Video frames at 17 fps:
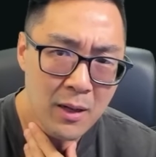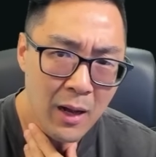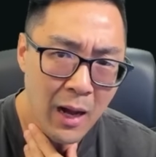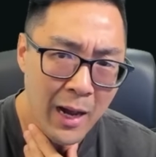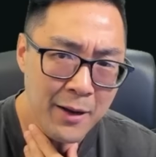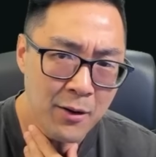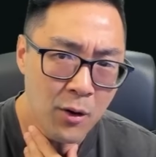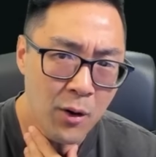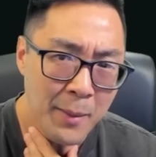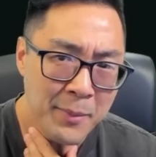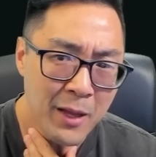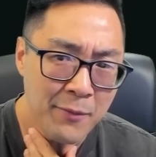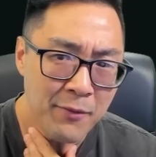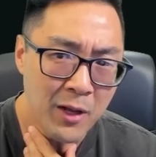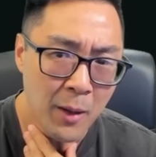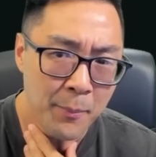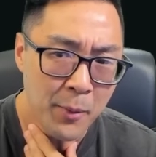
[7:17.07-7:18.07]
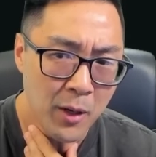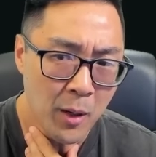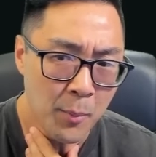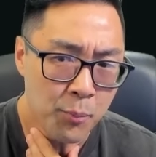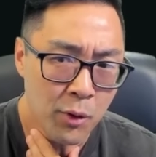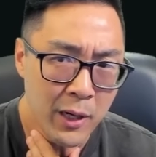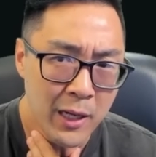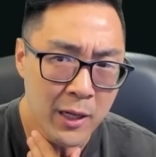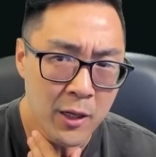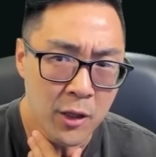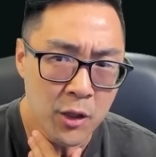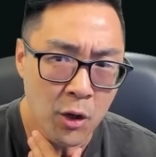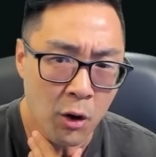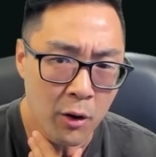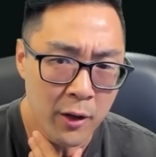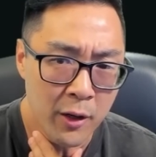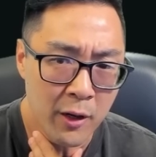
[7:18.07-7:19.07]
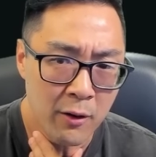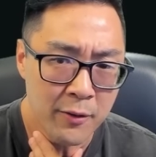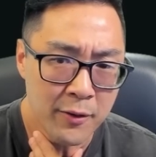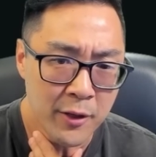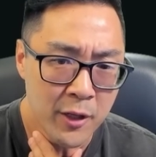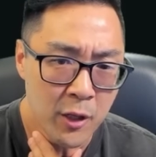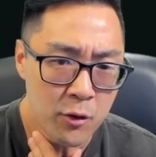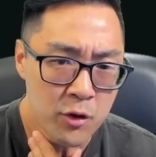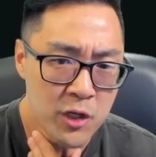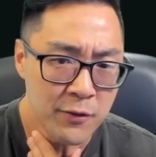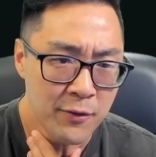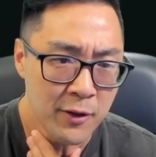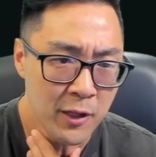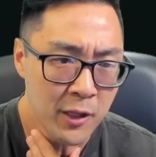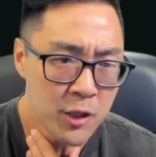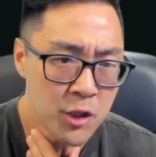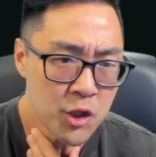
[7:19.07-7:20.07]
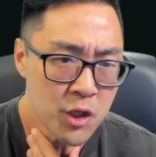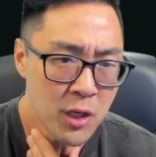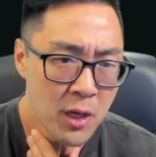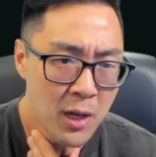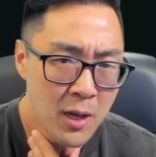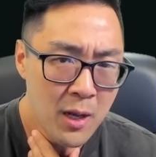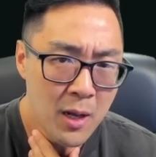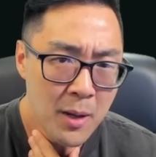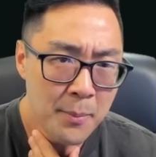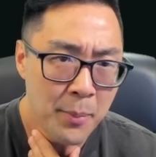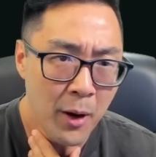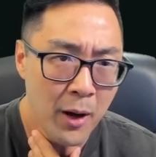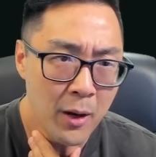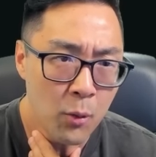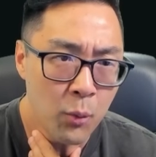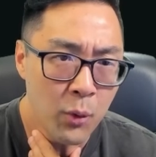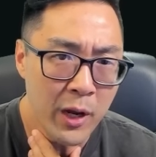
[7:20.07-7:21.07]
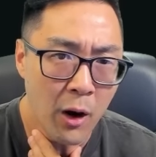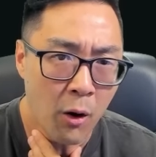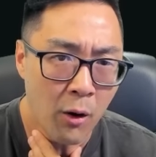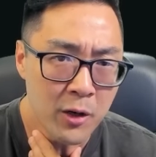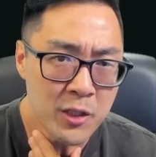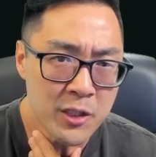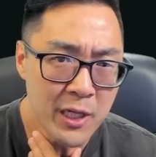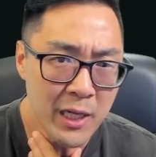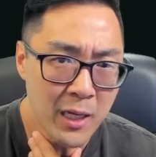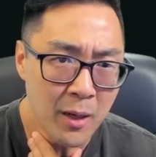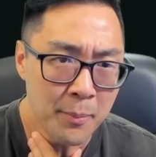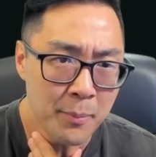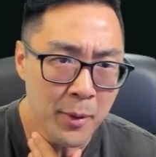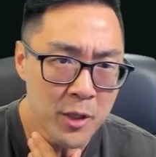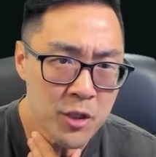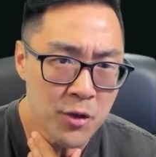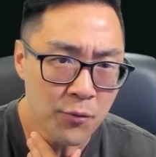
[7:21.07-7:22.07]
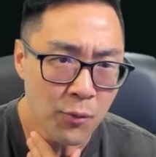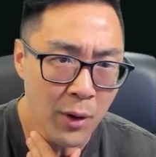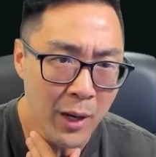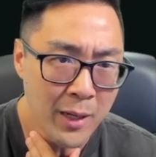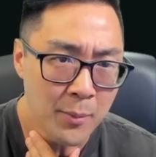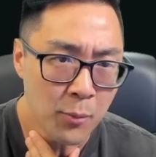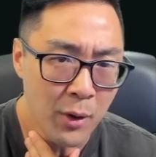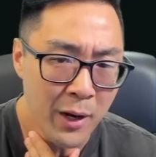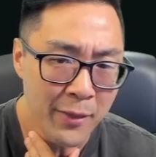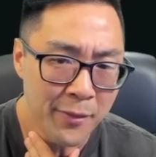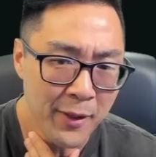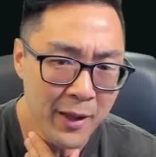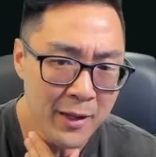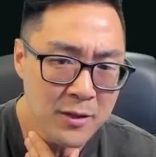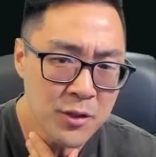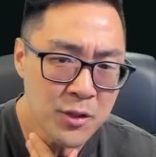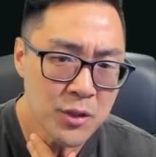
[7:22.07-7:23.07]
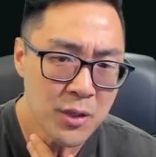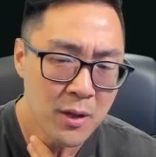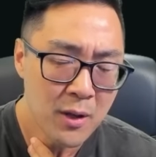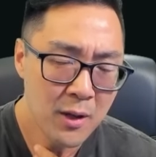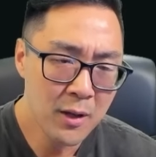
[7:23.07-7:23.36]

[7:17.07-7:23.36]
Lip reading: I know I'm giving up on a pretty good card here in the Kyoshi Village, but we are seeing a bunch of random red things.